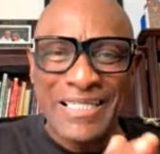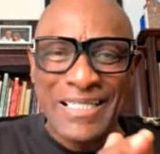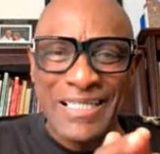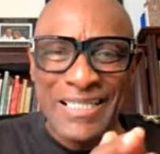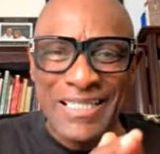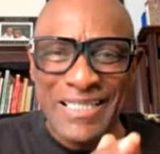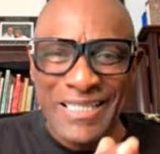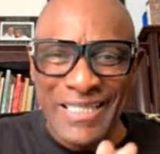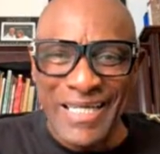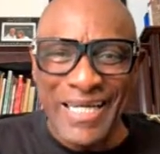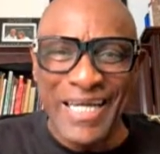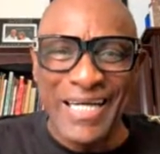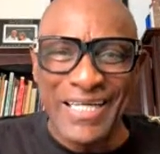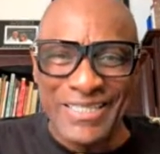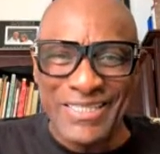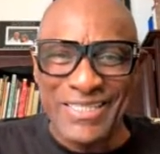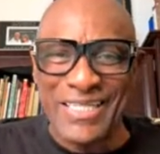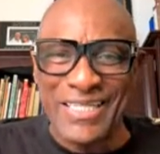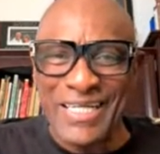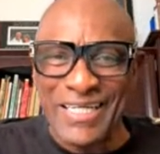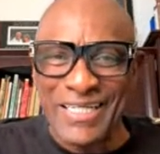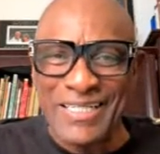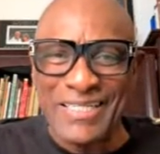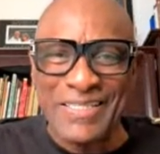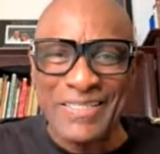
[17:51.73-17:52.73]

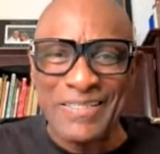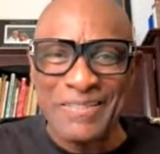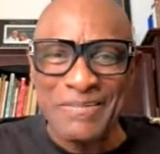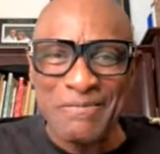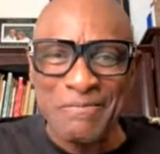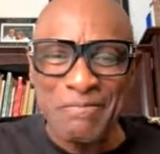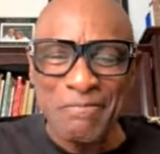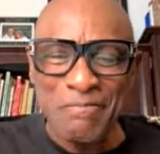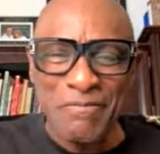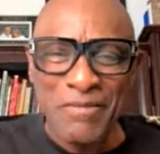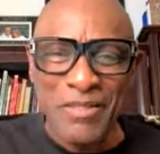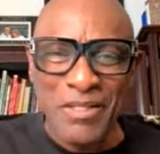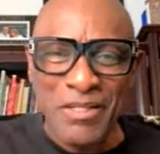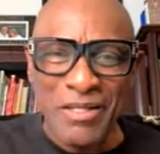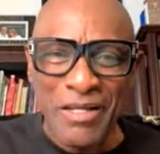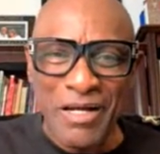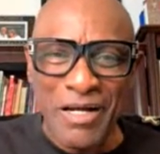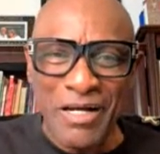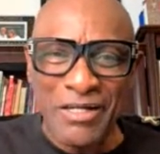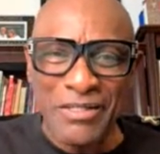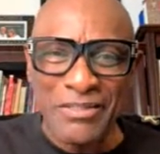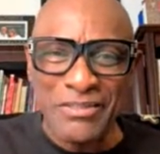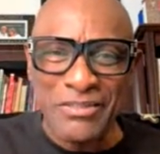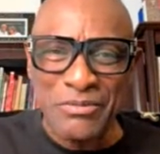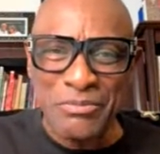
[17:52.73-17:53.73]
cleansing. Hmm.
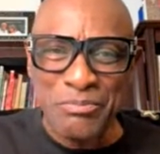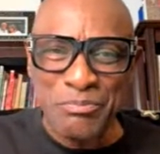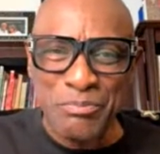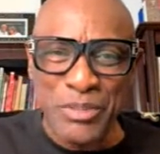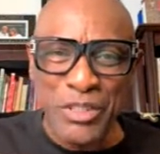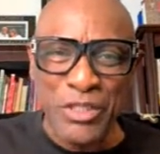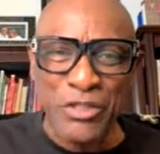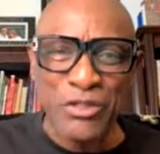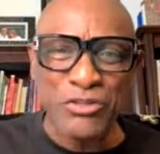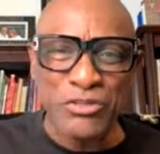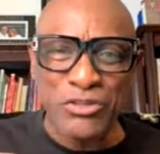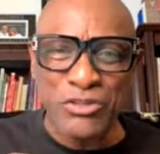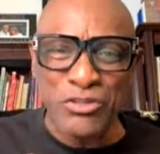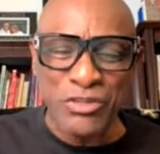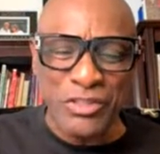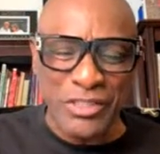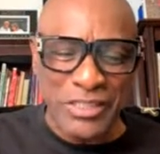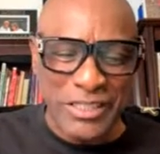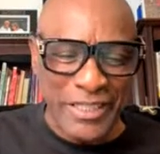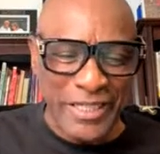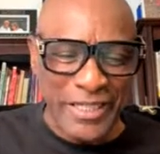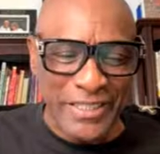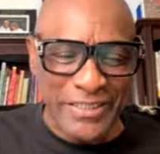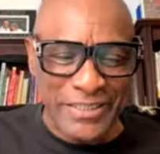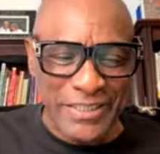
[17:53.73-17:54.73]
Our spiritual
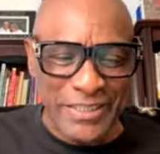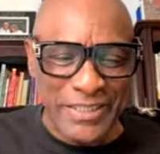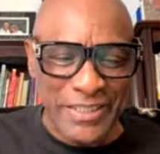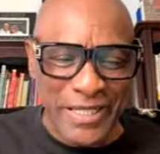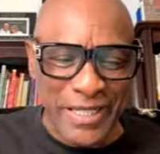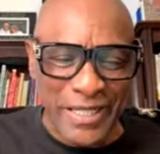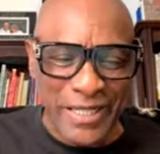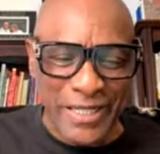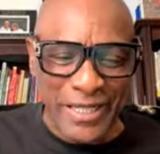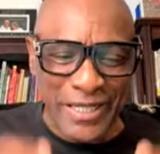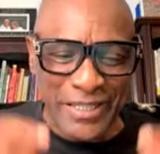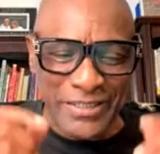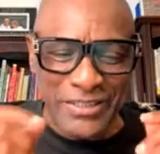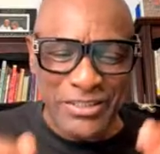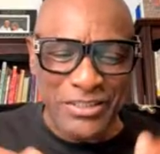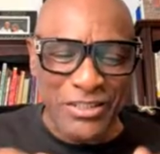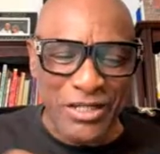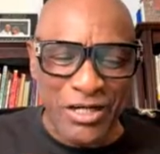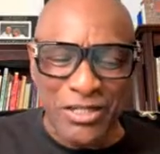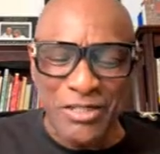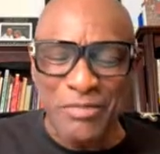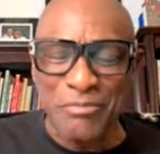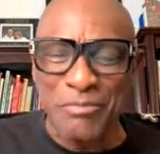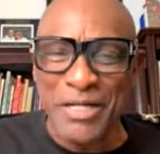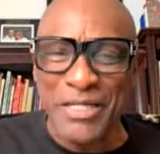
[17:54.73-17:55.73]
cleansing. And let's
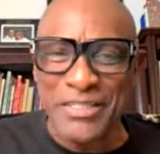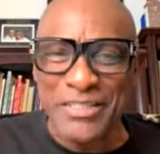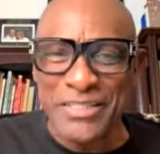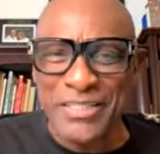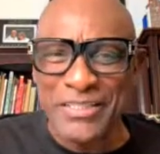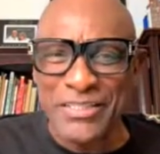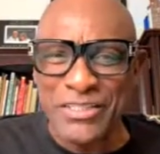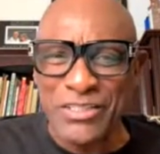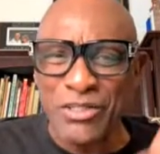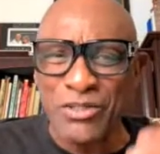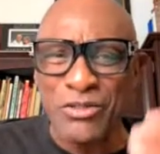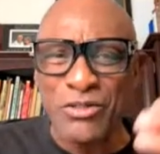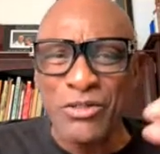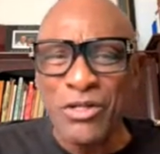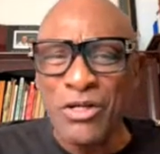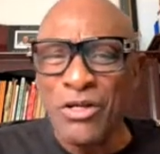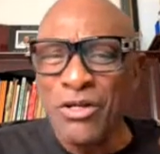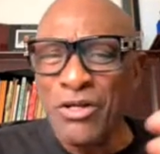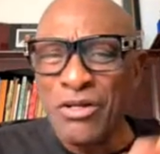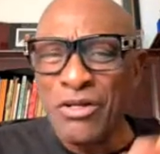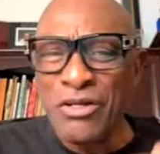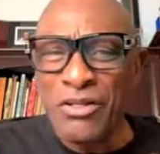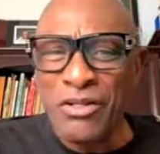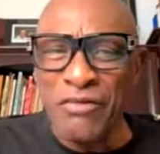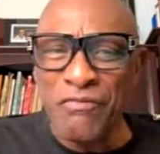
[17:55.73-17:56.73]
talk about that. So,
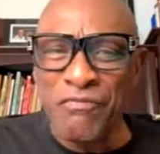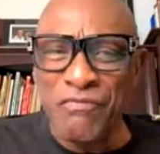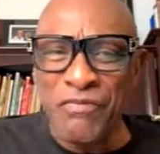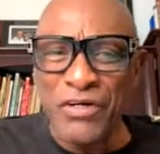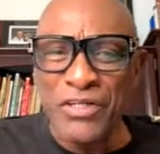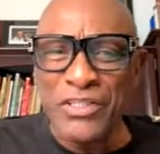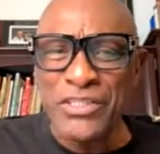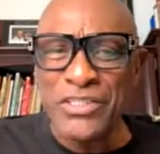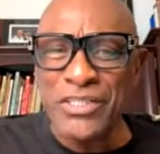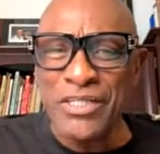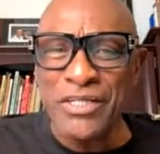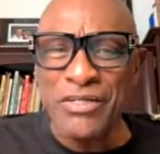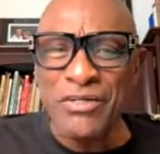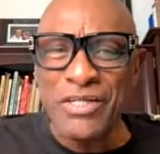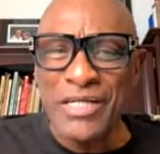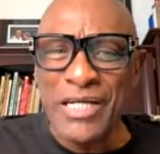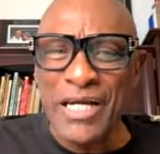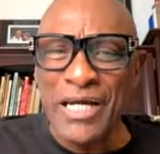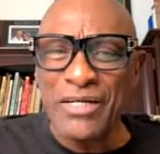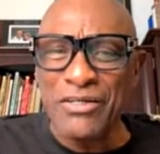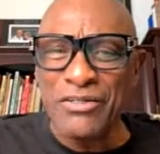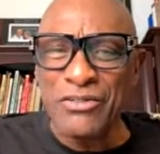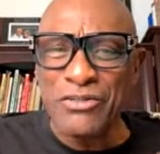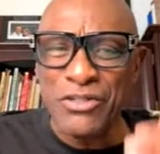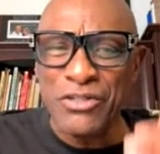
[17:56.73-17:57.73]
the first thing you
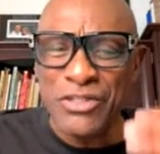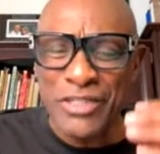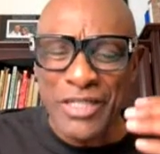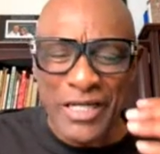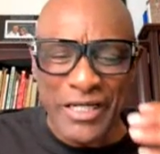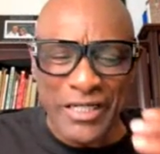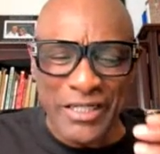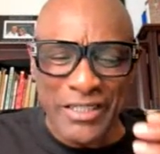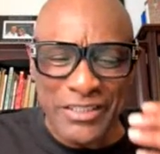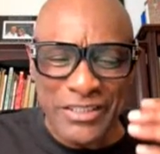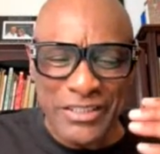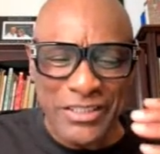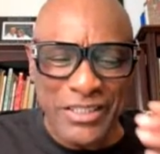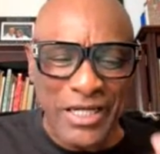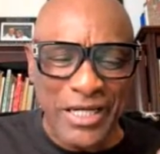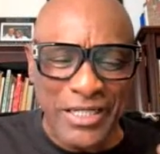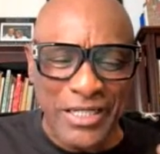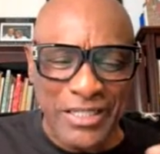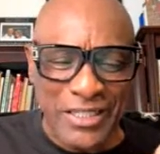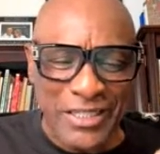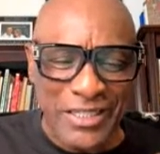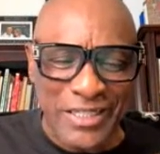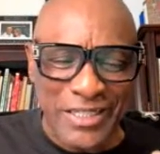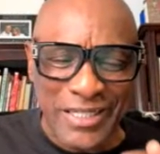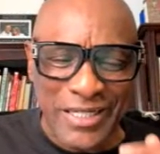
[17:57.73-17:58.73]
got to do, you got to
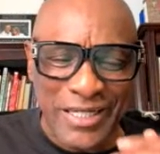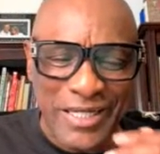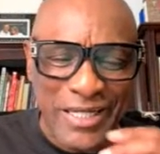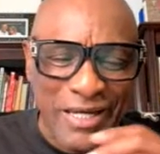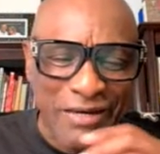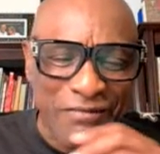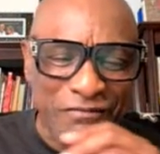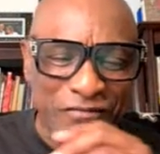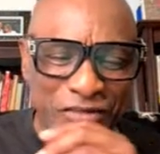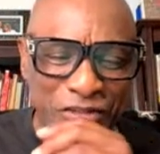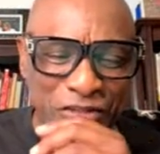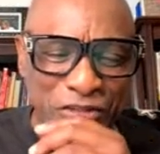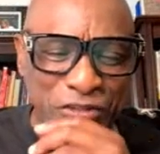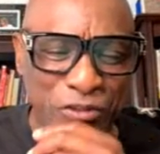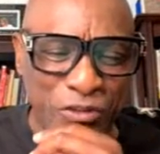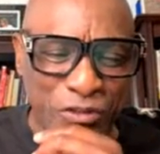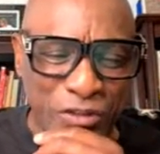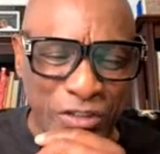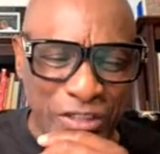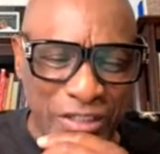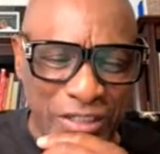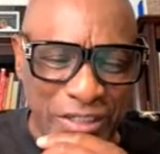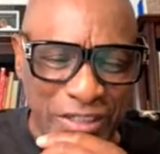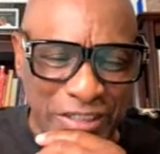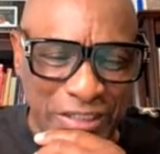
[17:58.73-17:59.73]
take an
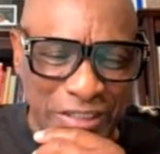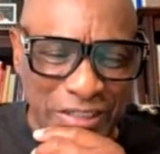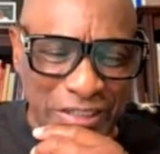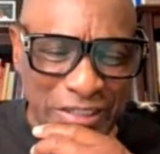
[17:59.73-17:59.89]
inventory,